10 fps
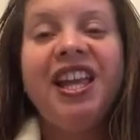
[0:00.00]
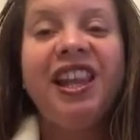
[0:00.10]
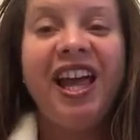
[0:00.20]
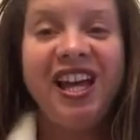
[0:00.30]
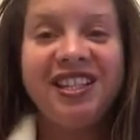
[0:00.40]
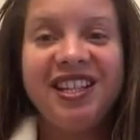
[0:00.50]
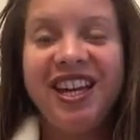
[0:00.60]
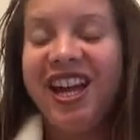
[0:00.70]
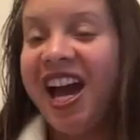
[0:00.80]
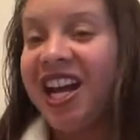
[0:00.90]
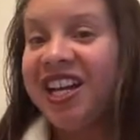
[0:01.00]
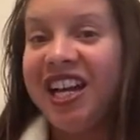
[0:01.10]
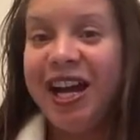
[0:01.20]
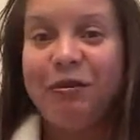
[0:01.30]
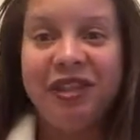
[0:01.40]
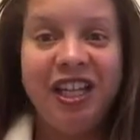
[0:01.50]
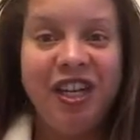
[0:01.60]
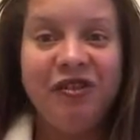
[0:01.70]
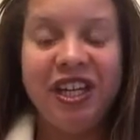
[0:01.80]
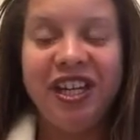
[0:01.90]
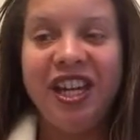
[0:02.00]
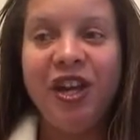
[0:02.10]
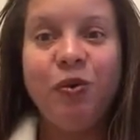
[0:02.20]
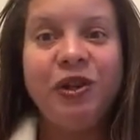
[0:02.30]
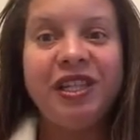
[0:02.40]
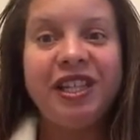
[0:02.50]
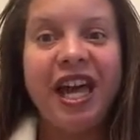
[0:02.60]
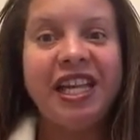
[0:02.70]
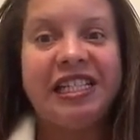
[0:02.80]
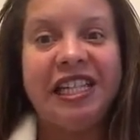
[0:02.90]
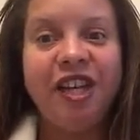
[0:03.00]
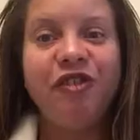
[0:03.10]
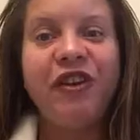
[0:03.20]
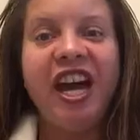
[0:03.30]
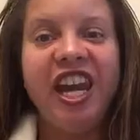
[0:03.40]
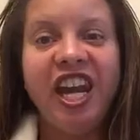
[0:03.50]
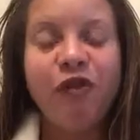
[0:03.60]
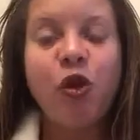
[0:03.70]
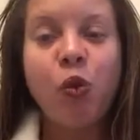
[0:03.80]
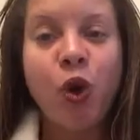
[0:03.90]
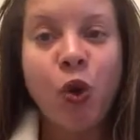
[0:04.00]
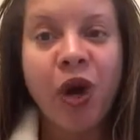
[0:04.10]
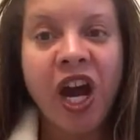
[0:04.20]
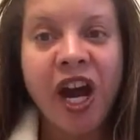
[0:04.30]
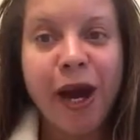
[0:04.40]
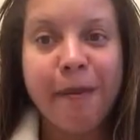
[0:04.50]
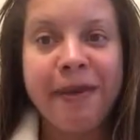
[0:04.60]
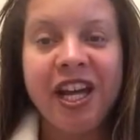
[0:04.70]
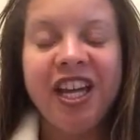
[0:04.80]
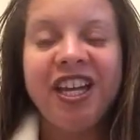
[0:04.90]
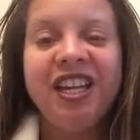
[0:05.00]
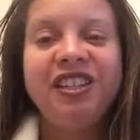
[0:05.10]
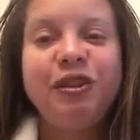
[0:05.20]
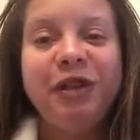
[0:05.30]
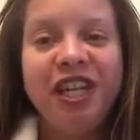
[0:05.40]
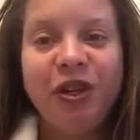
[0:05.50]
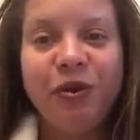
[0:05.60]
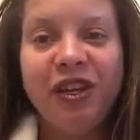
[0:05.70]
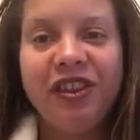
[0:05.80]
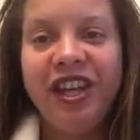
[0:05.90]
Last night, I could not believe it. It was as if I never woke up to begin with.